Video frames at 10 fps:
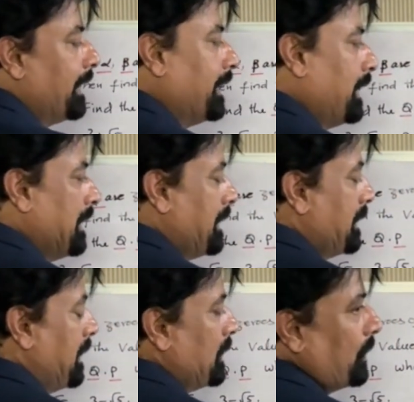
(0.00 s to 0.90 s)
Then it is
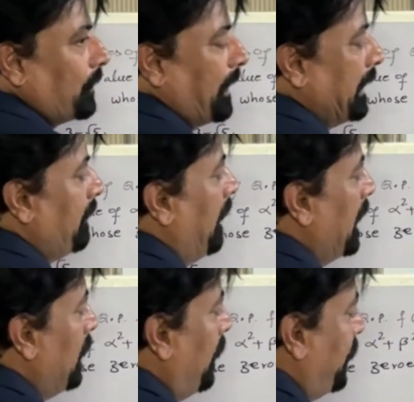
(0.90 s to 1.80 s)
easy to find the
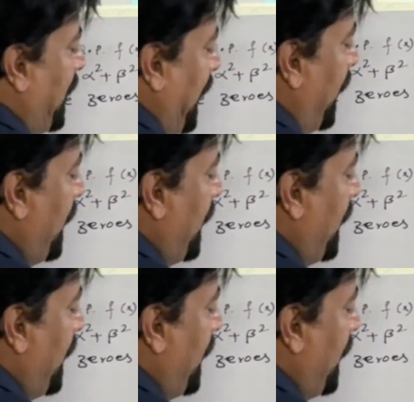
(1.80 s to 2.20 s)
value of k.